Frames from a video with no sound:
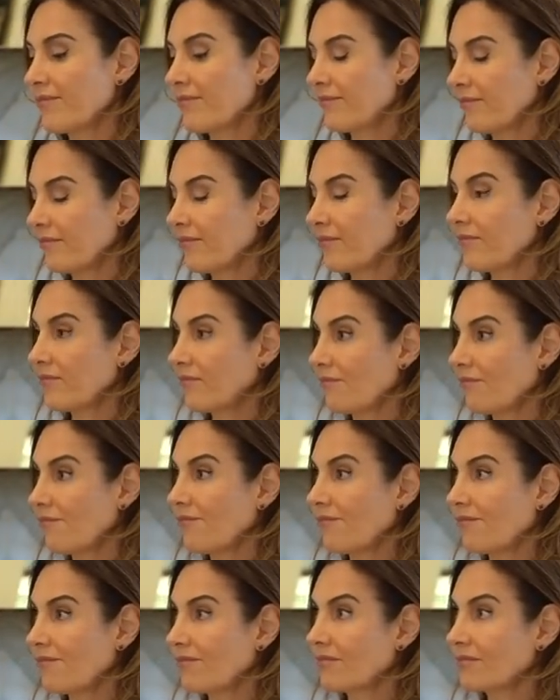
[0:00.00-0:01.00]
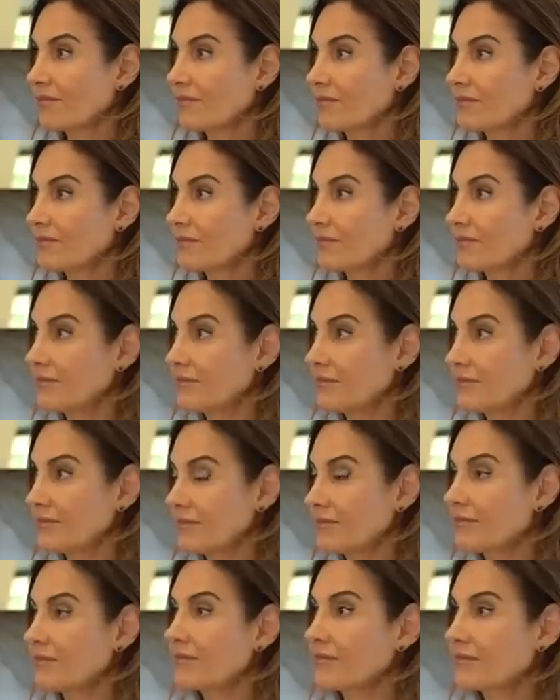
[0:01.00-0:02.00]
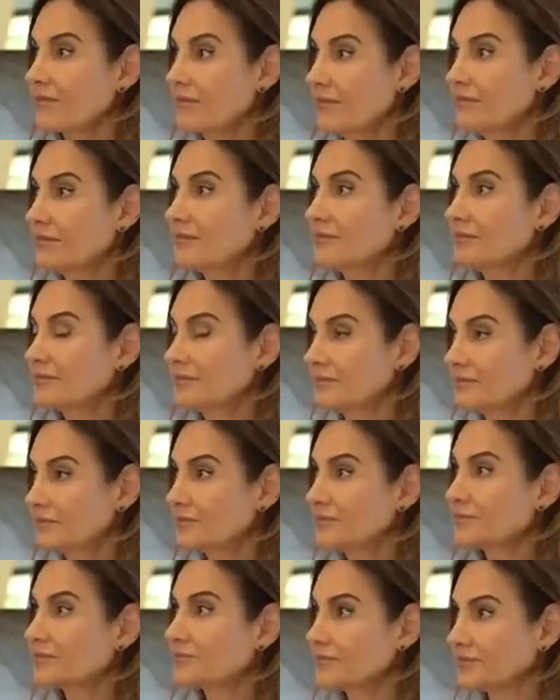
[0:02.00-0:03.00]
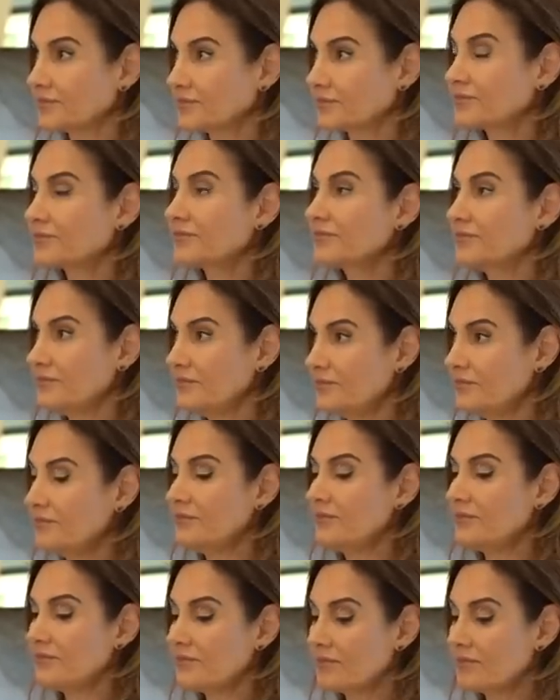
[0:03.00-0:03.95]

[no speech]